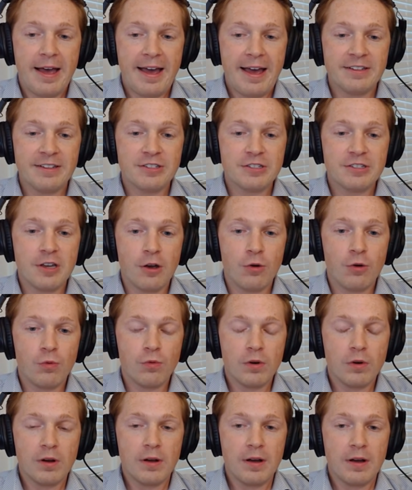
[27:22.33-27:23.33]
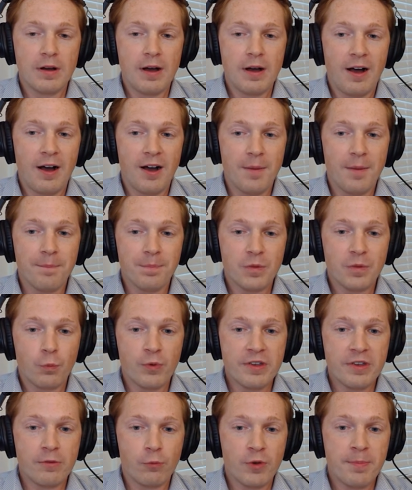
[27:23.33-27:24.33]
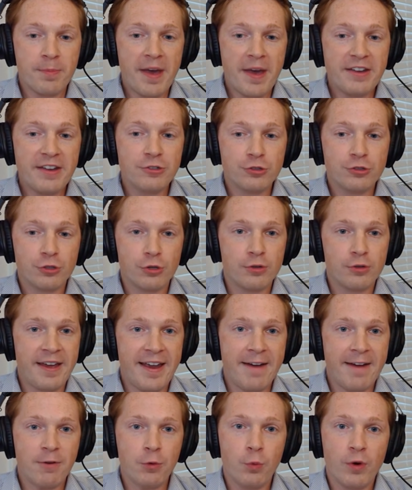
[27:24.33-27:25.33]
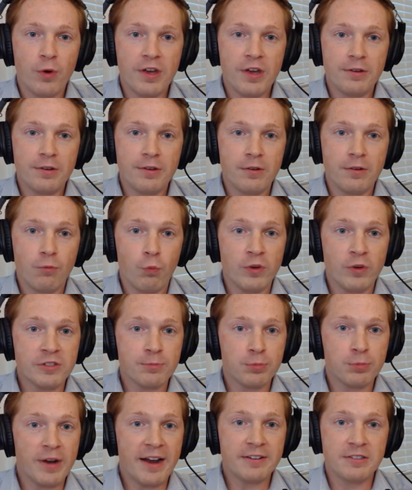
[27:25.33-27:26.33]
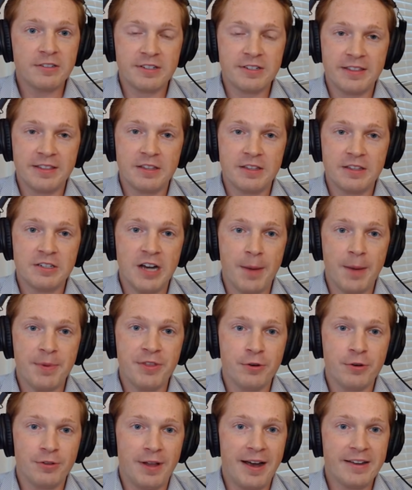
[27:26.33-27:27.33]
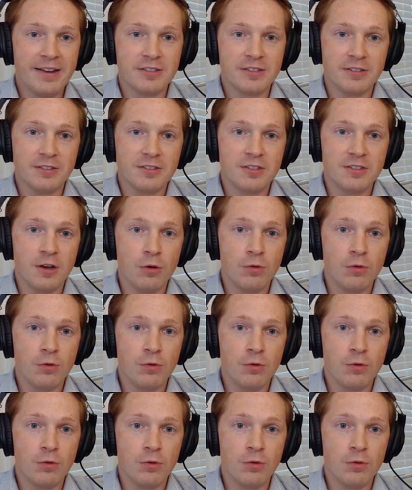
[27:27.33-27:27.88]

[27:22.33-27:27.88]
And so um, we we made sure that everyone was practicing at the top of their license.